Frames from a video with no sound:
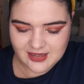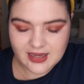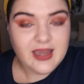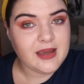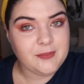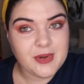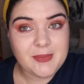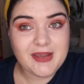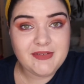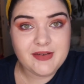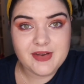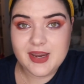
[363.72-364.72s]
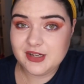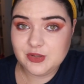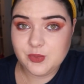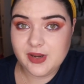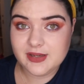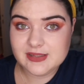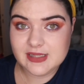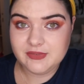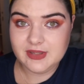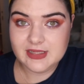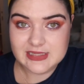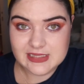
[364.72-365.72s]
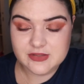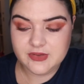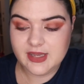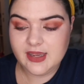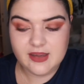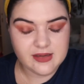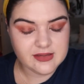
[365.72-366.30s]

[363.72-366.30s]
But my favourite area to work is definitely intensive care.